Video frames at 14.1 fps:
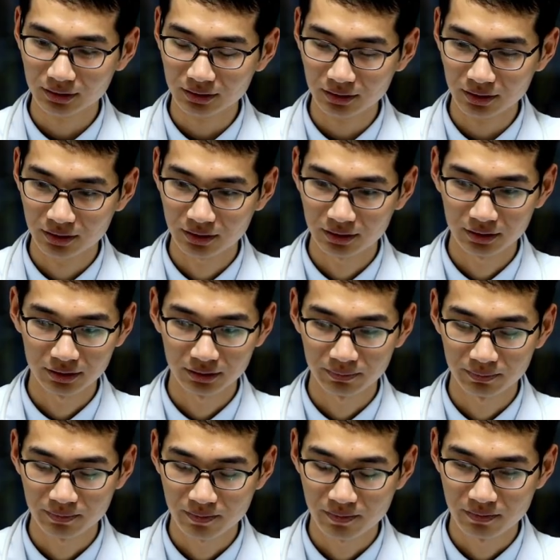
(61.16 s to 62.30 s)
You have
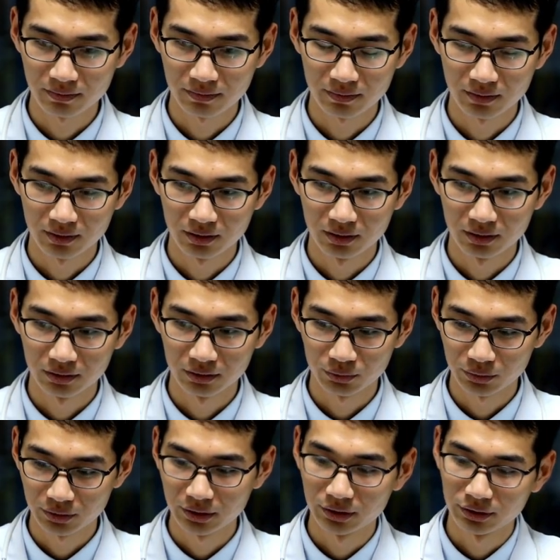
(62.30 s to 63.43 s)
an
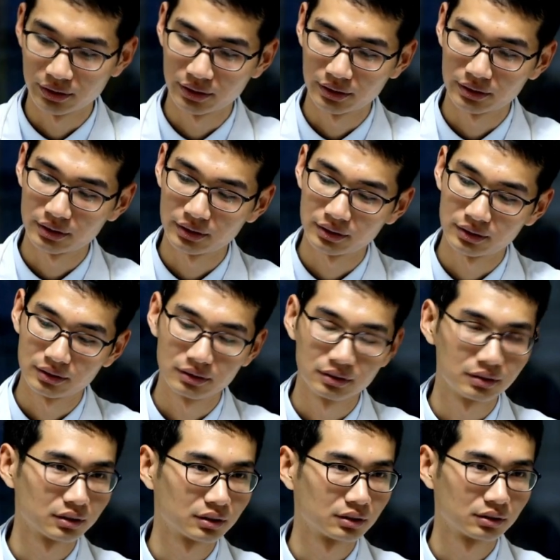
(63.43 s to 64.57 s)
aneurysm
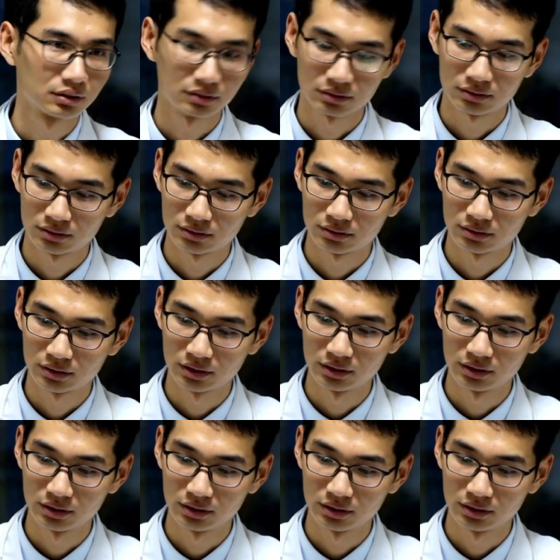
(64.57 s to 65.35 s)
on the right side.